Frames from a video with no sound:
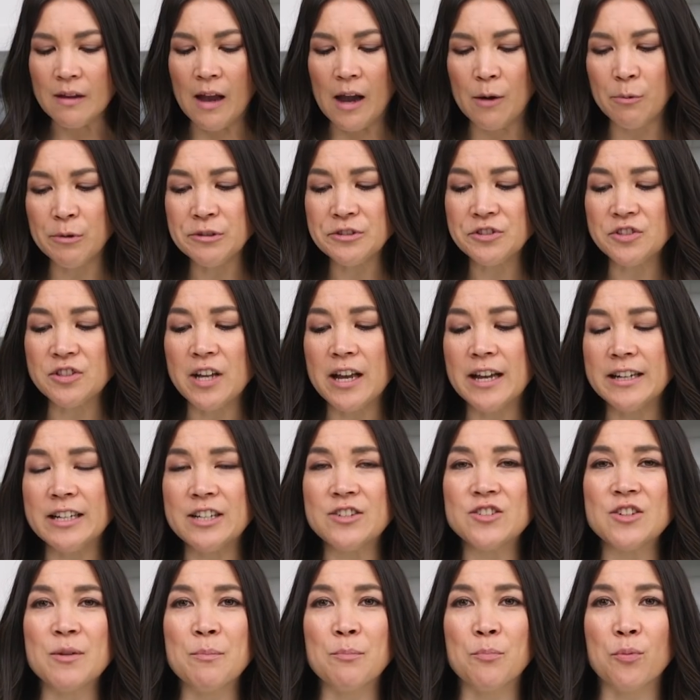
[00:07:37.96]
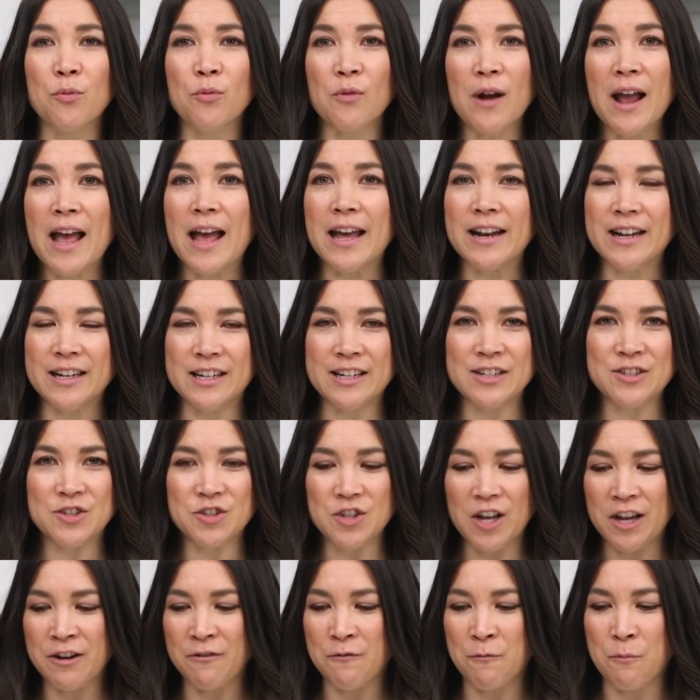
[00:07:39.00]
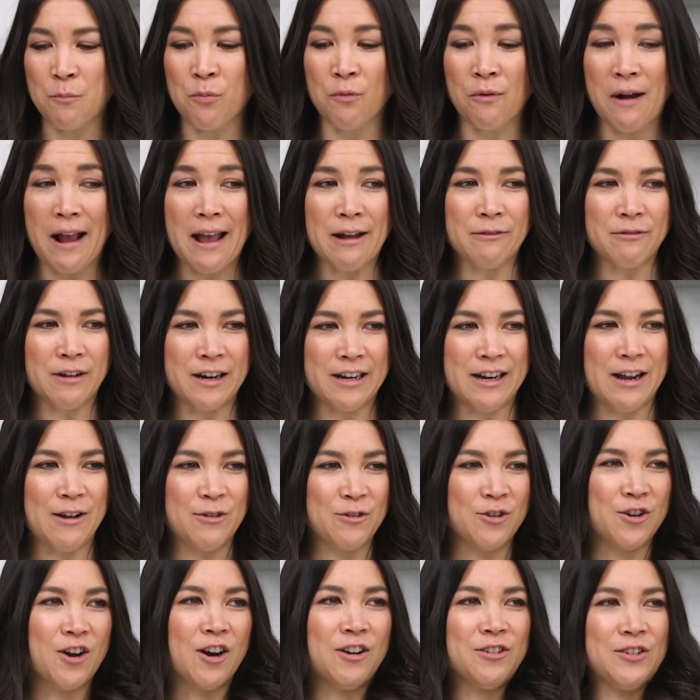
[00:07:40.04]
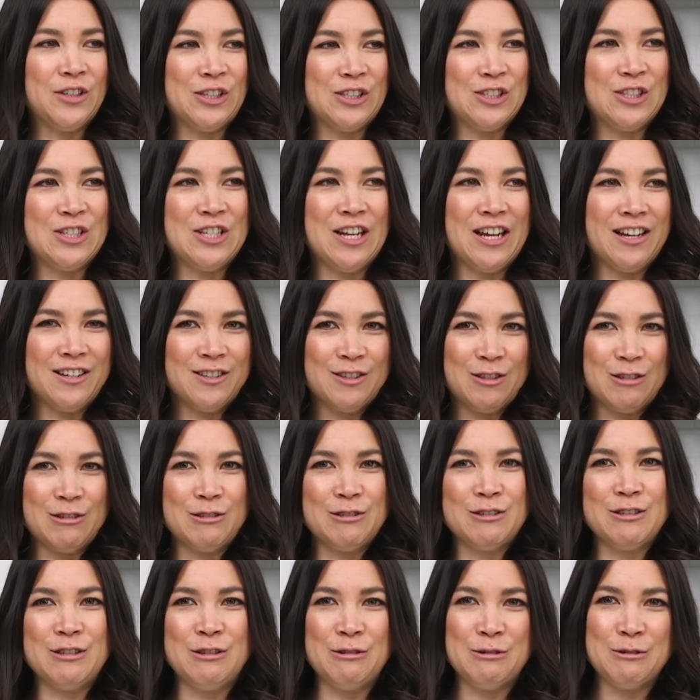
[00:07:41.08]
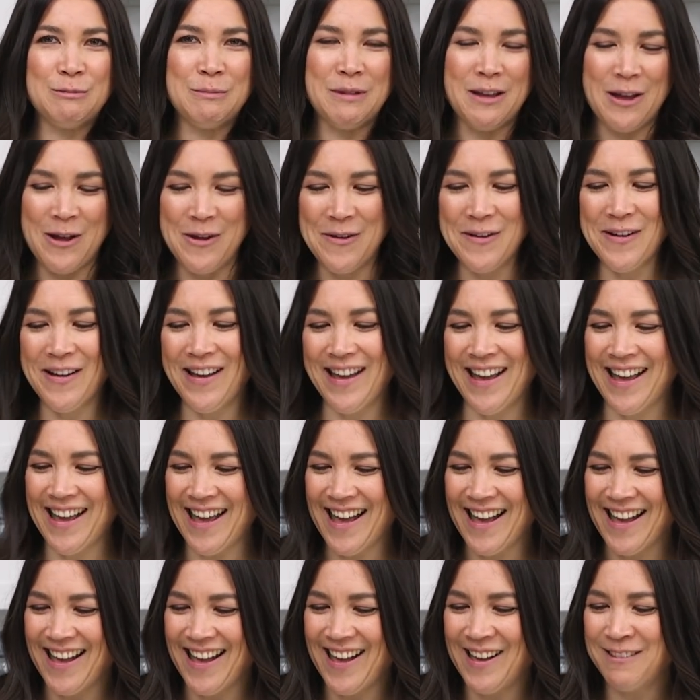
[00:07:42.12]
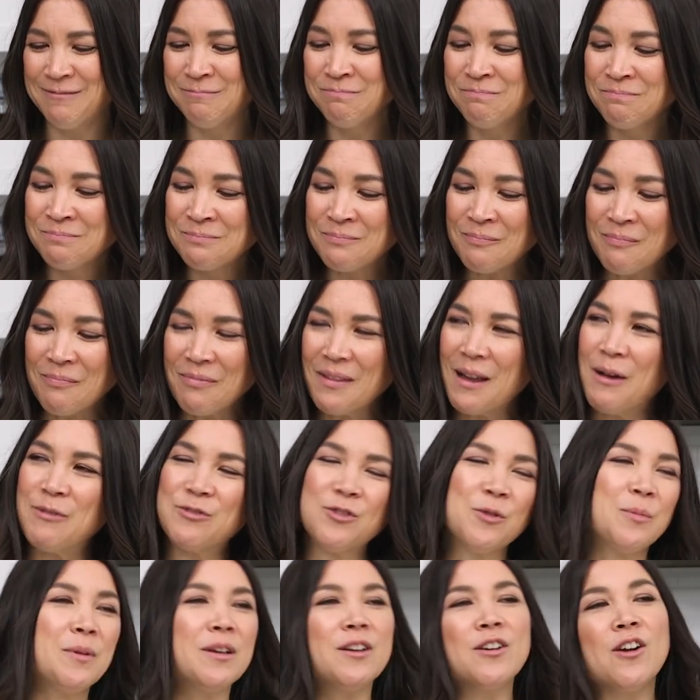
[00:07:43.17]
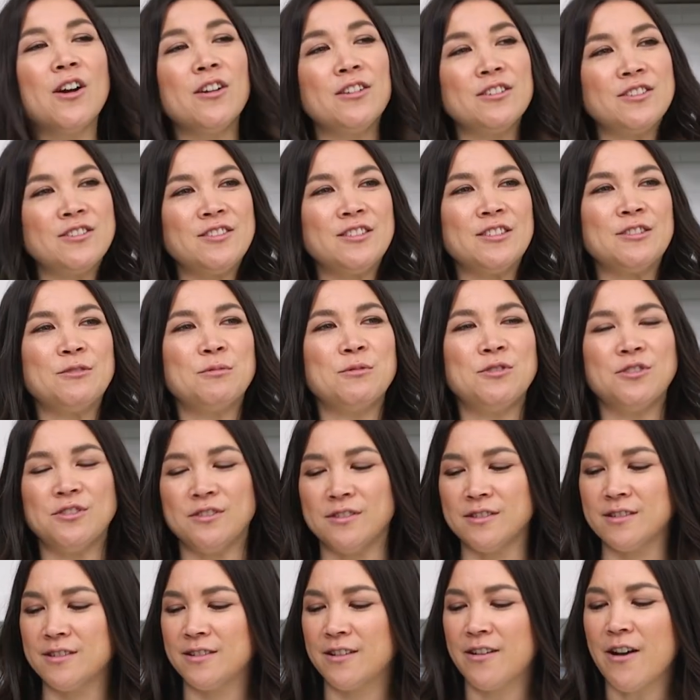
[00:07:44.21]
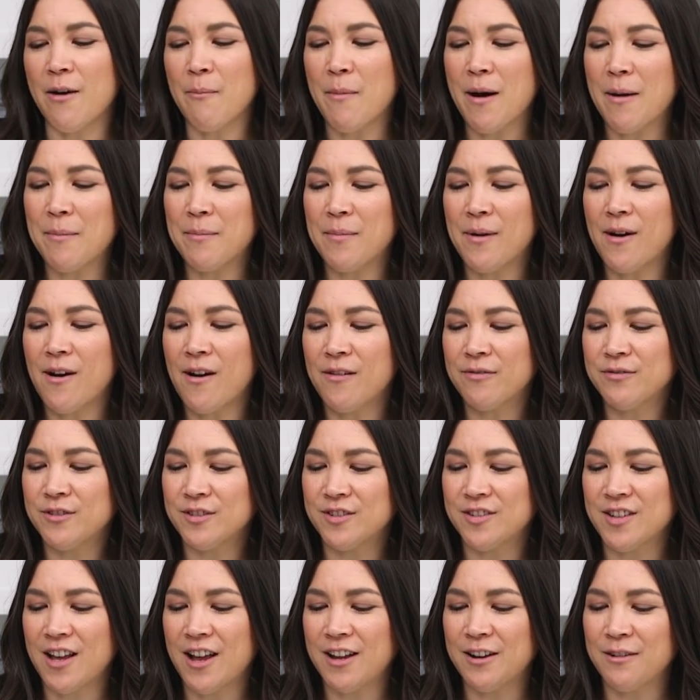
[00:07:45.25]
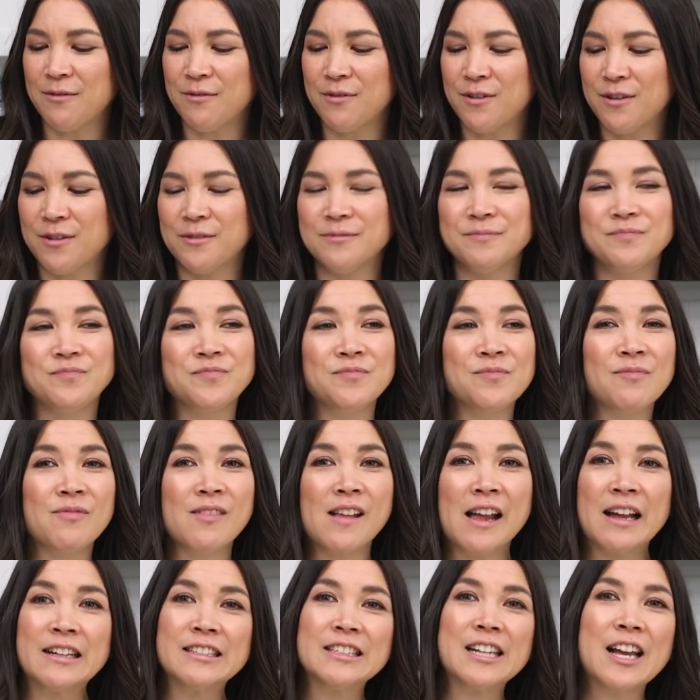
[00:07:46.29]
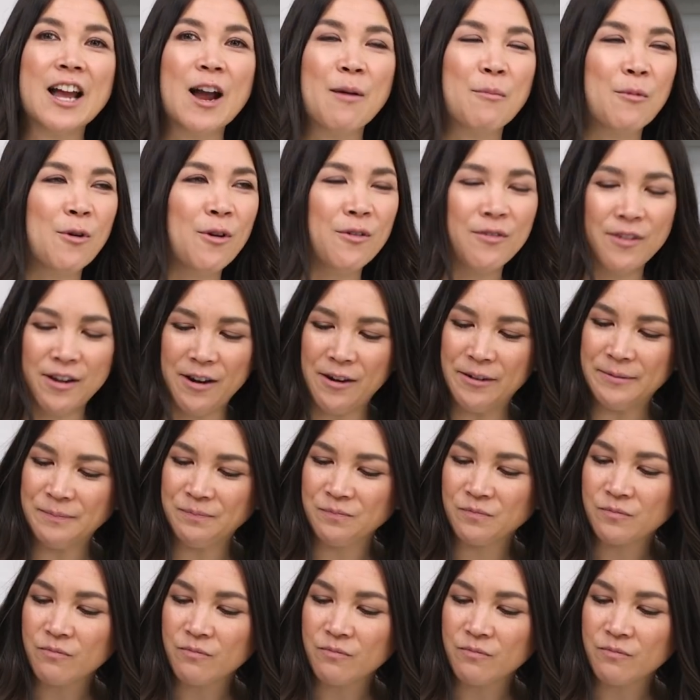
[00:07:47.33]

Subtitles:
I will say I need some bread. I need a side of bread right now. Garlic sticks, excuse me. I was hoping garlic sticks would just come up off the side of the camera over here.